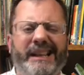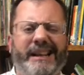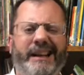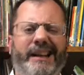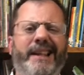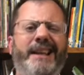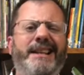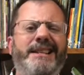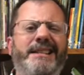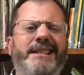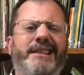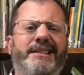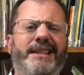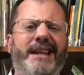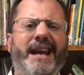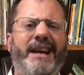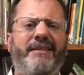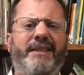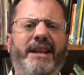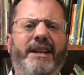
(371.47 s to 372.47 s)
Now that sounds
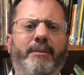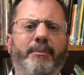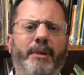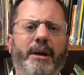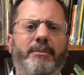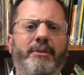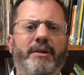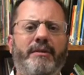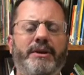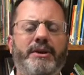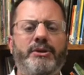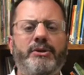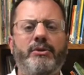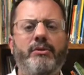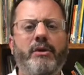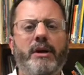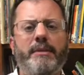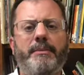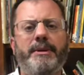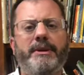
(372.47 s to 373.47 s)
kind of like a bummer of a
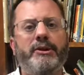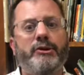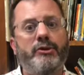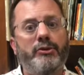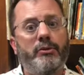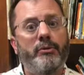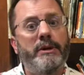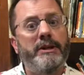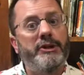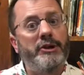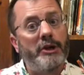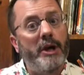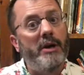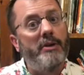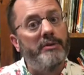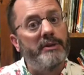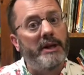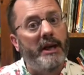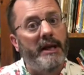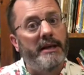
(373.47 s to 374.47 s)
story, but the story
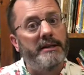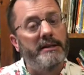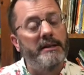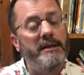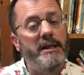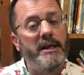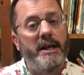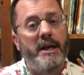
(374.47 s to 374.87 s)
shows us